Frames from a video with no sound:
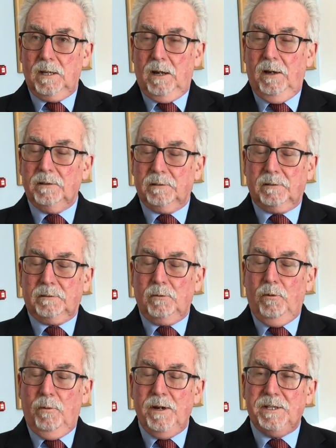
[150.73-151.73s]
aren't
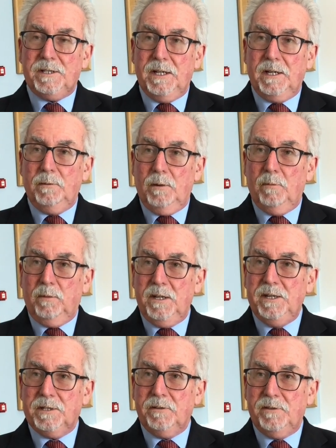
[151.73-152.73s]
always seeing a
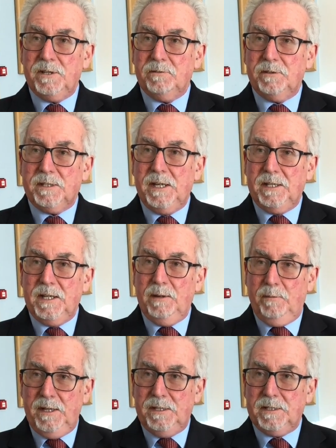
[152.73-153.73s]
police officer attend their
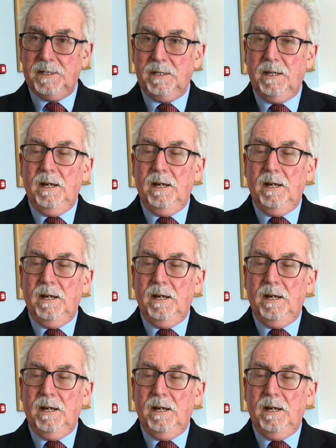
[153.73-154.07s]
meeting.